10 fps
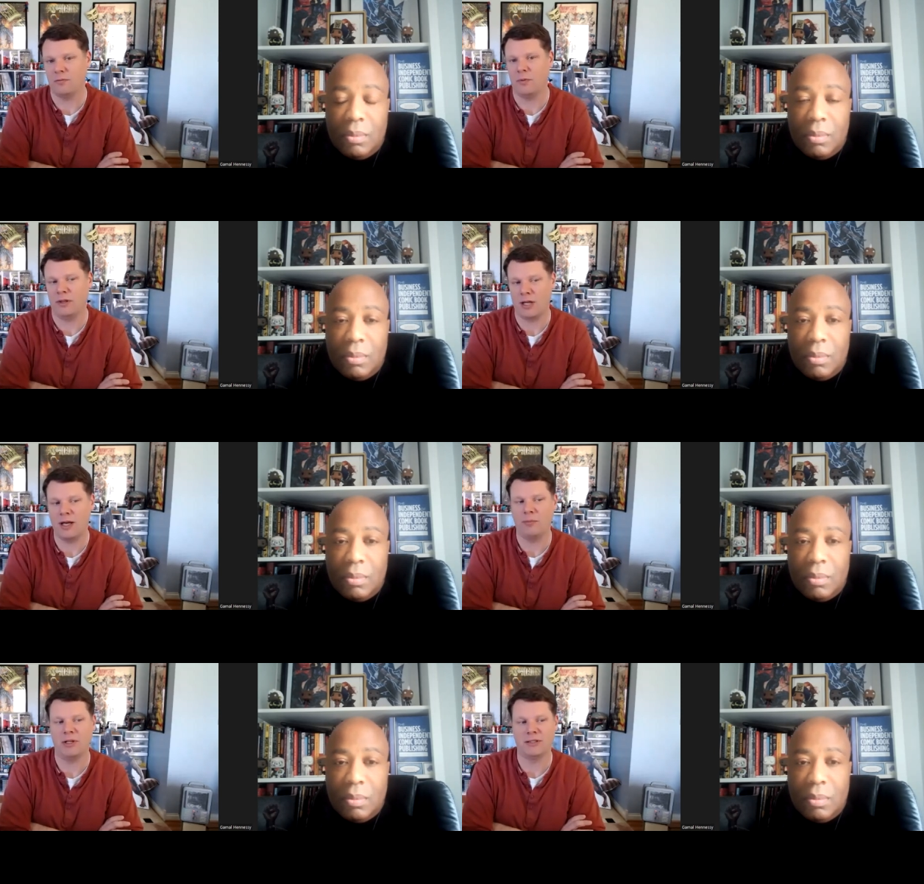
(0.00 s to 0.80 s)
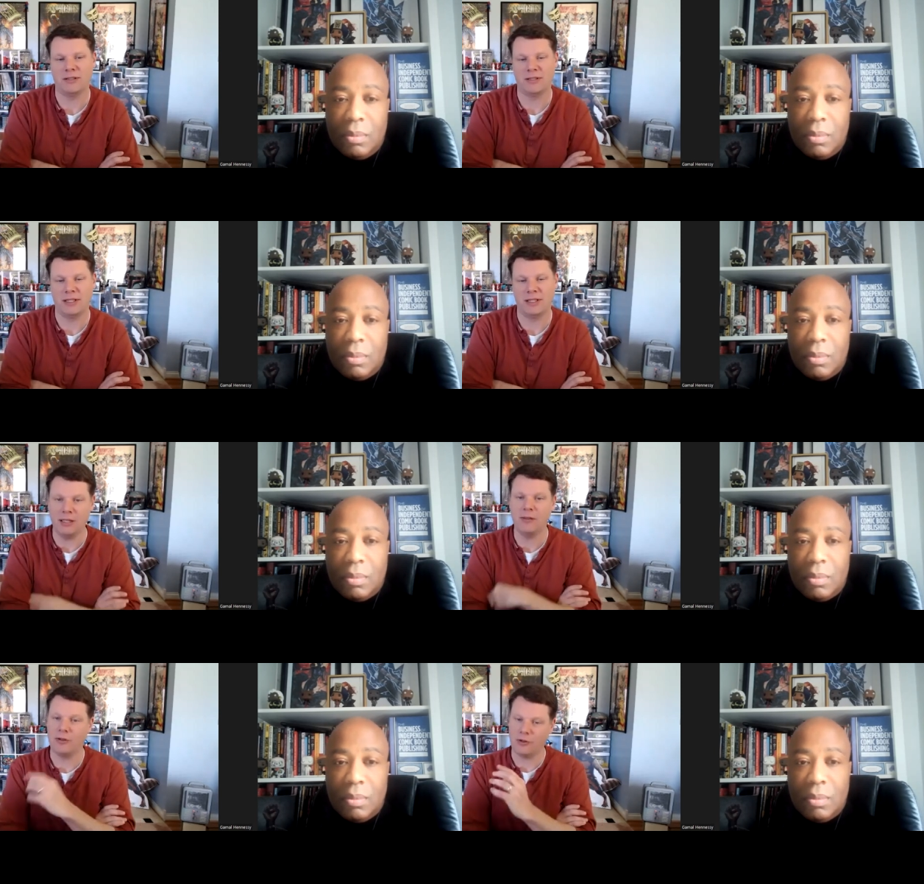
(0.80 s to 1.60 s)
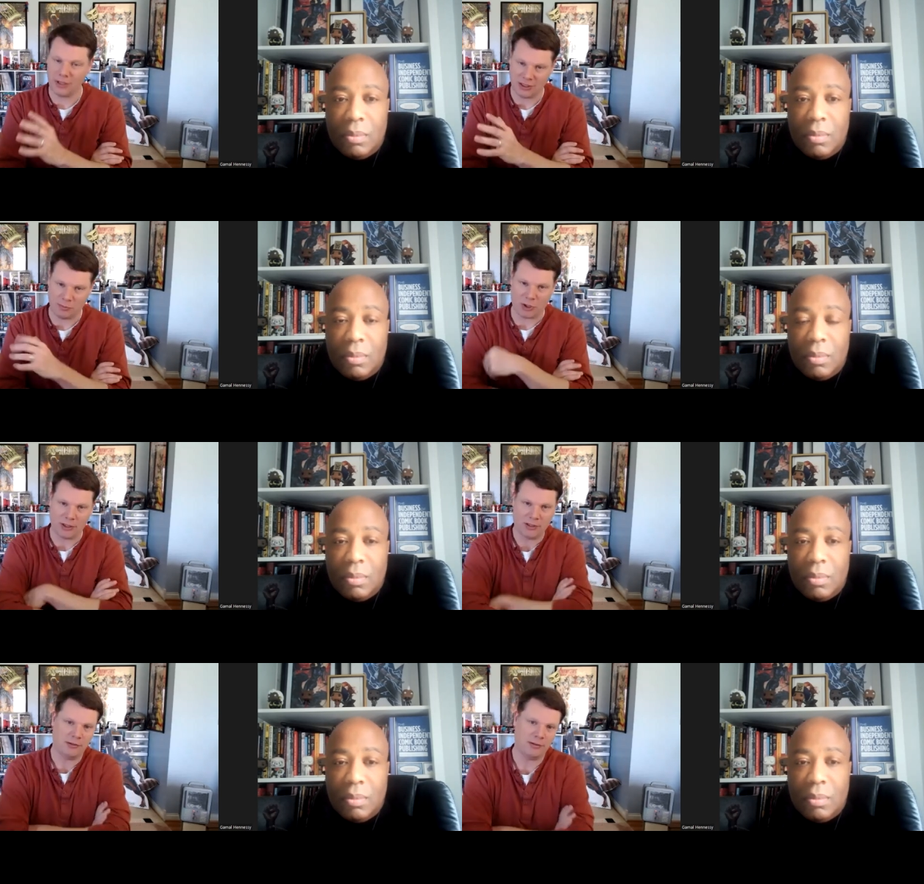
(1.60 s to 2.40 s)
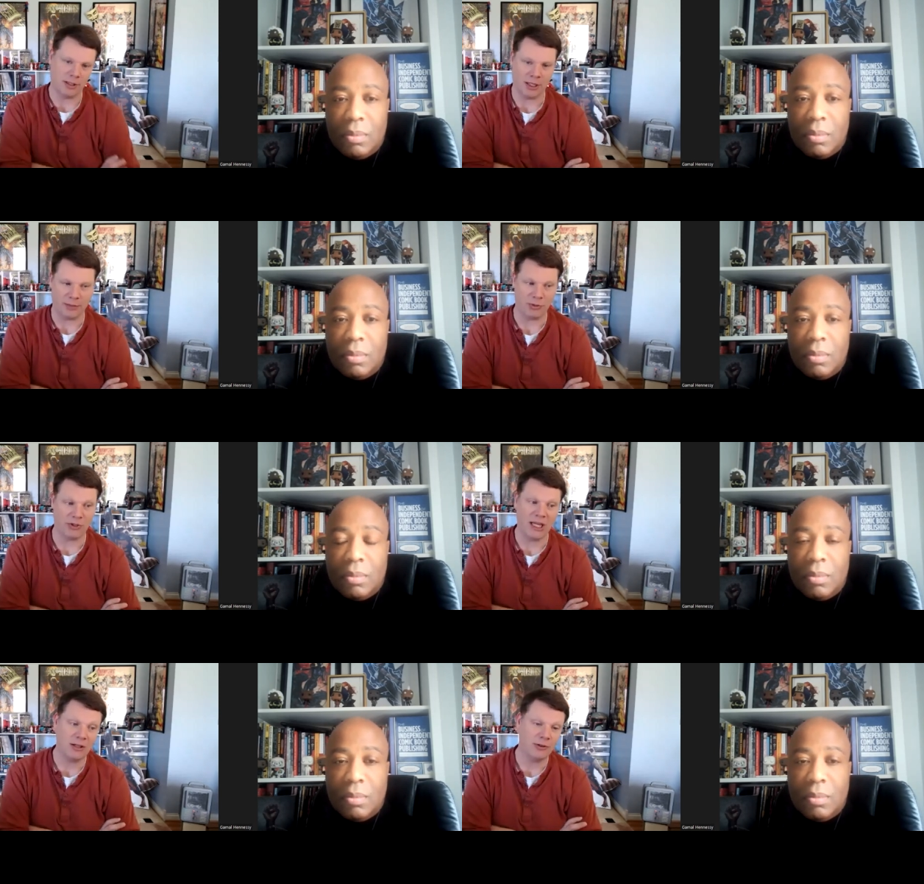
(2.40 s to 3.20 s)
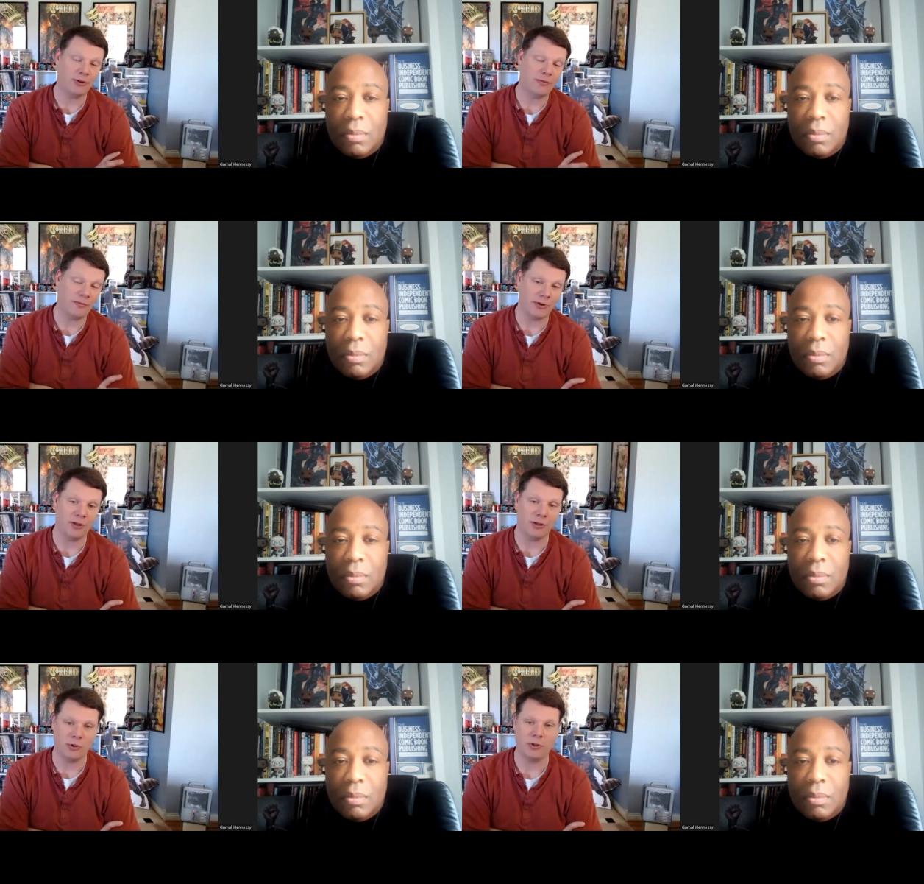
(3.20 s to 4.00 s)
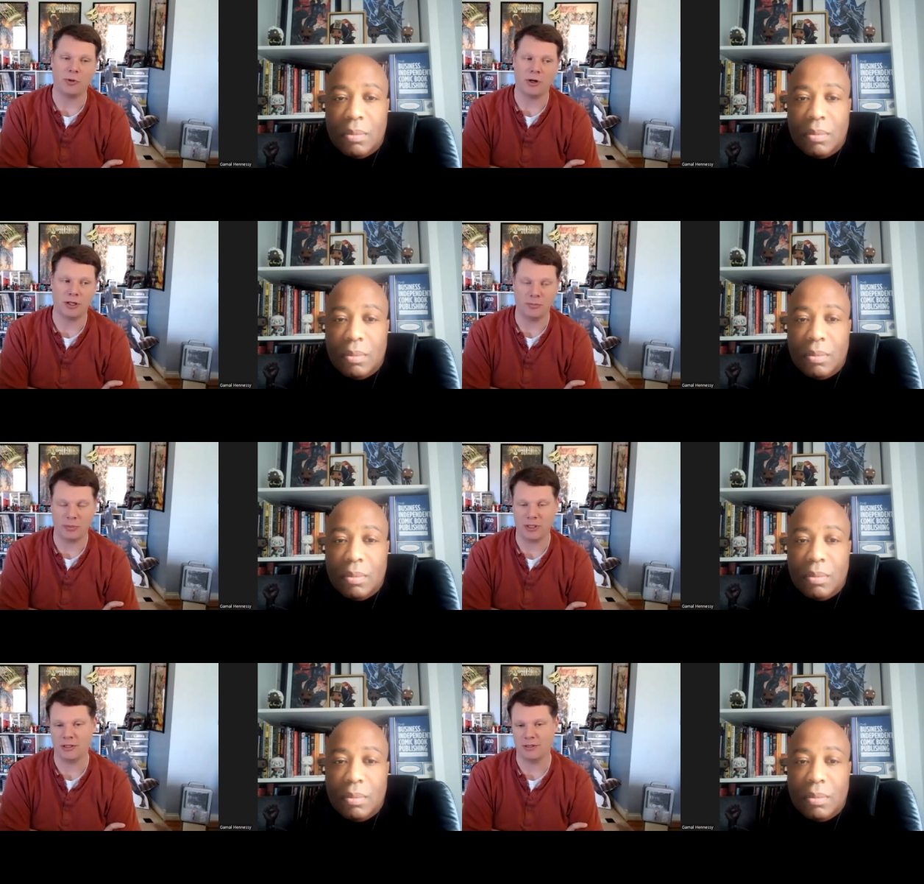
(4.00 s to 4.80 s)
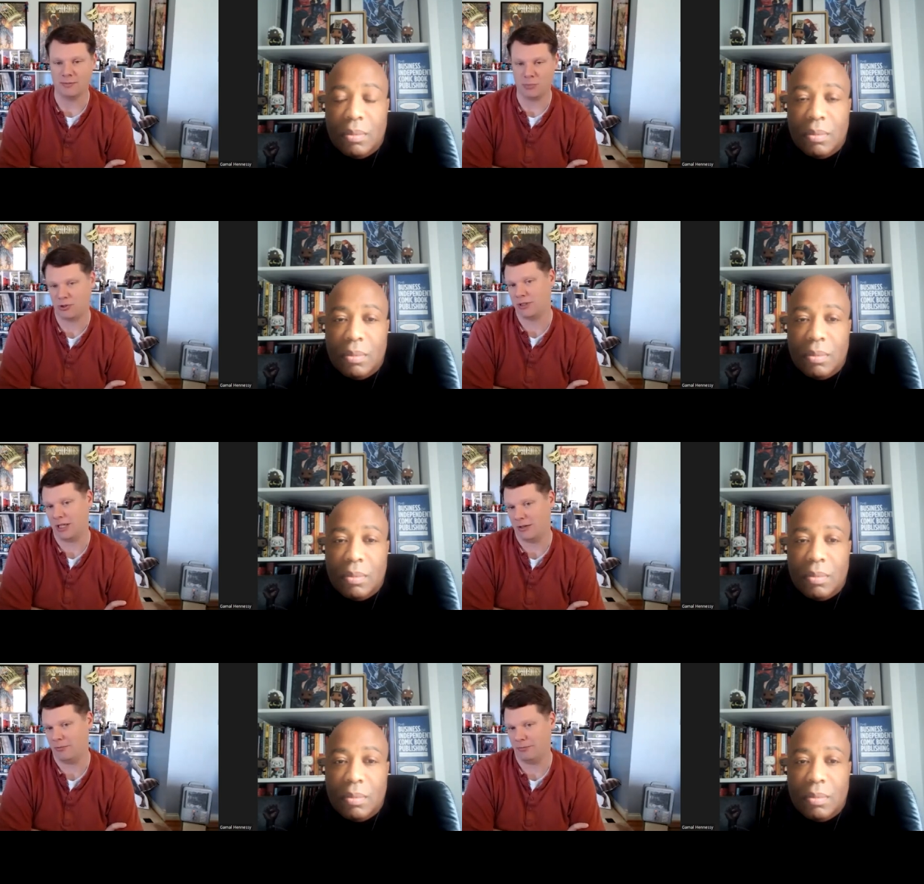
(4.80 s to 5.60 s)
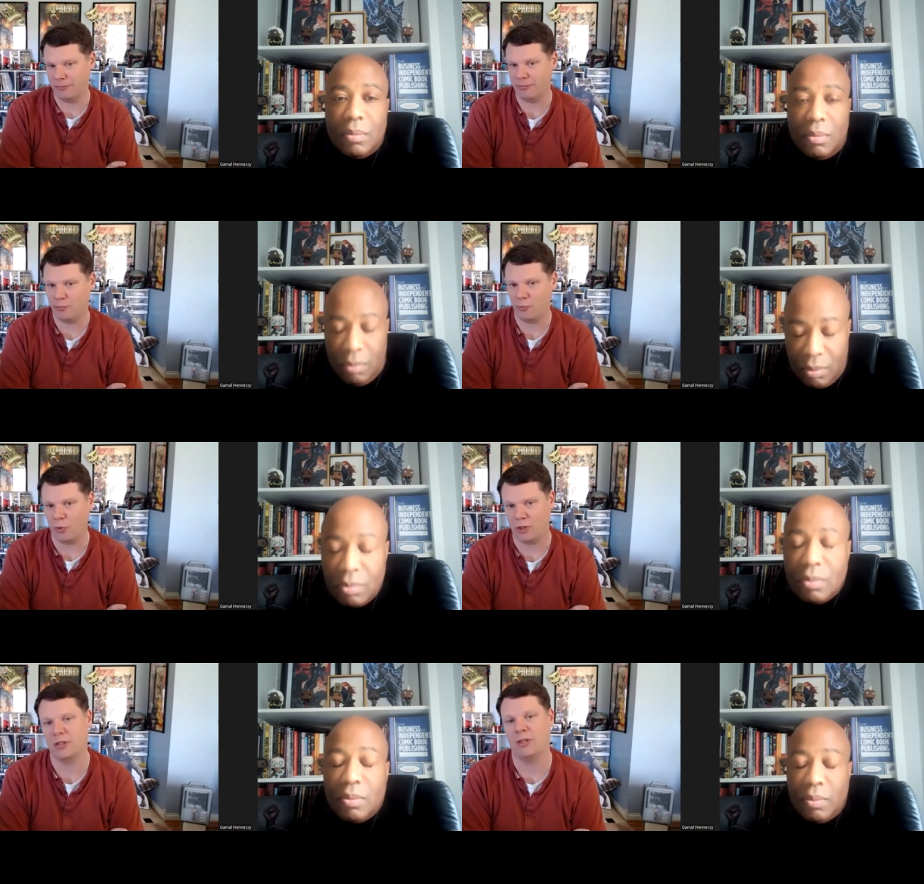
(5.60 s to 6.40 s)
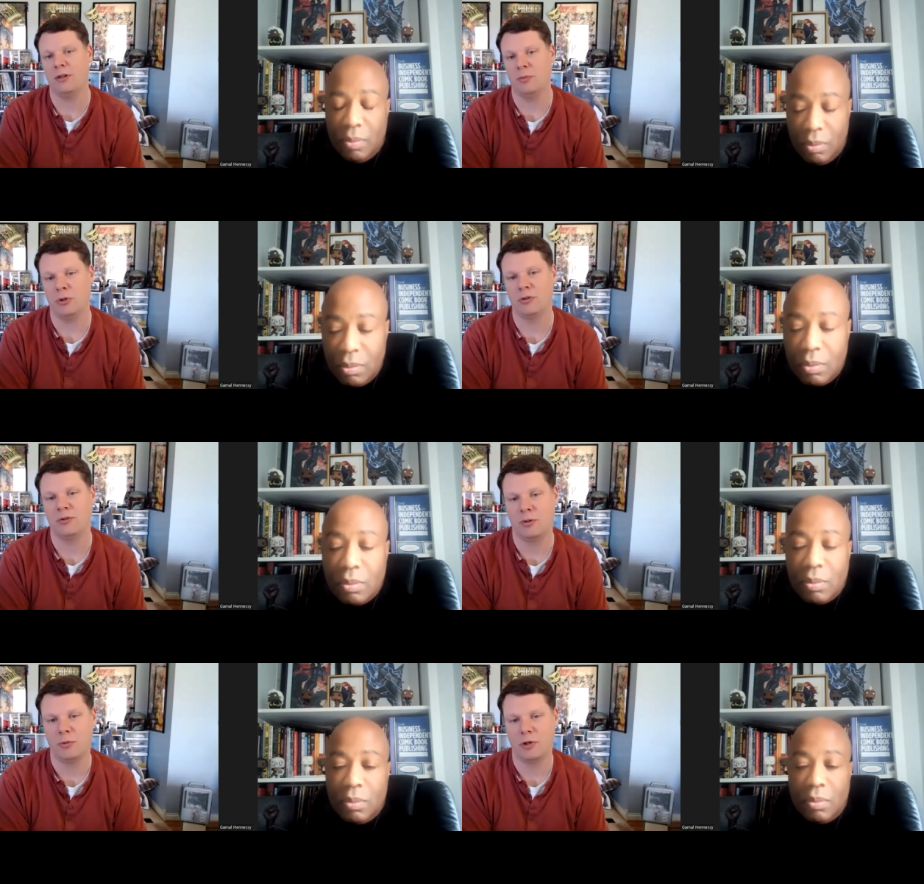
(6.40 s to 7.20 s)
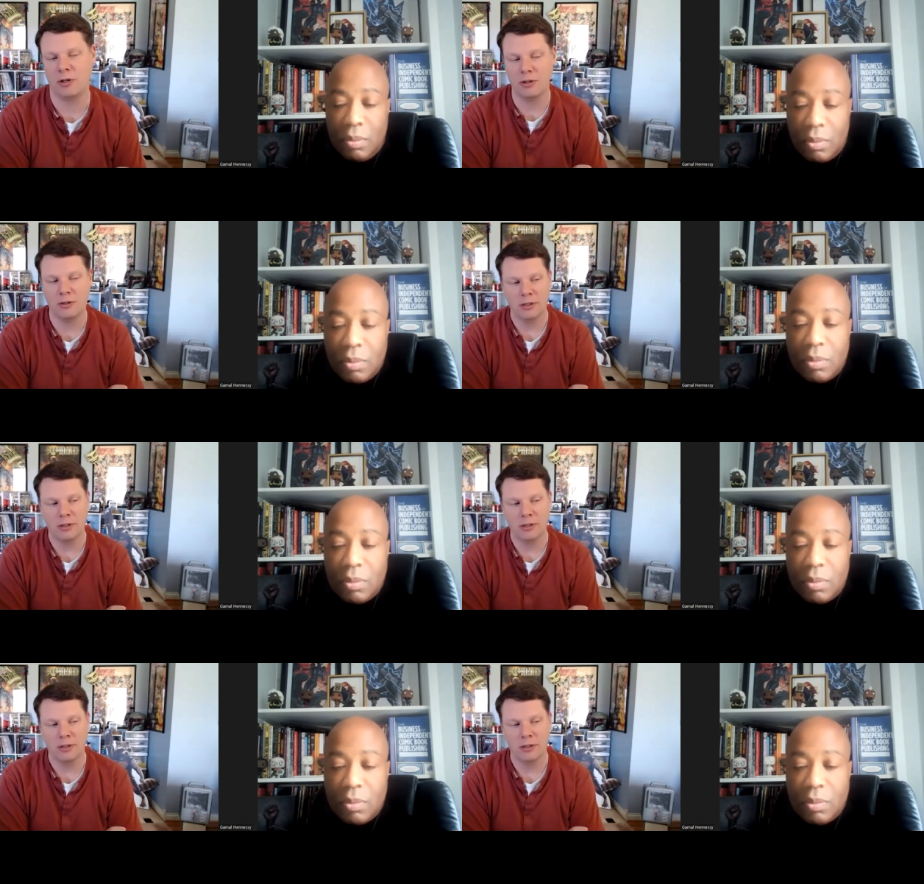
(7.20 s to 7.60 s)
Speaker 1: with comics in the direct market um, you can do it for in the book market because BookScan works in the bookstore market.